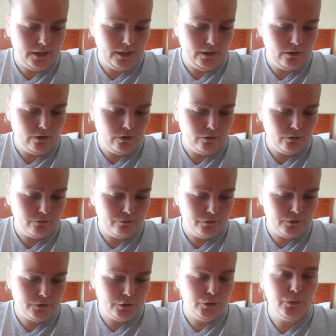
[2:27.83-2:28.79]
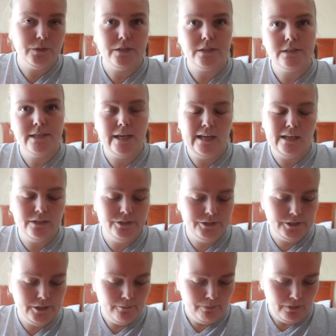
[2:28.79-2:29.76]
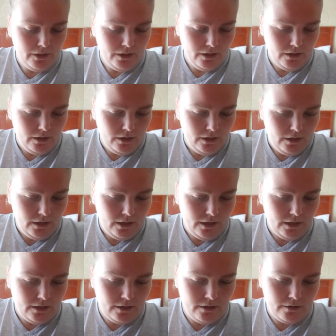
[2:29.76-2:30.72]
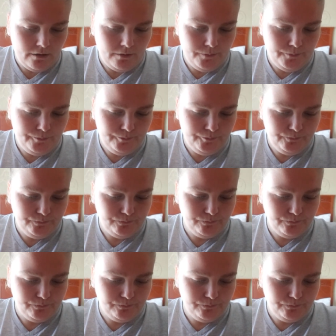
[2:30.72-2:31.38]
that are referred to in the text. Um,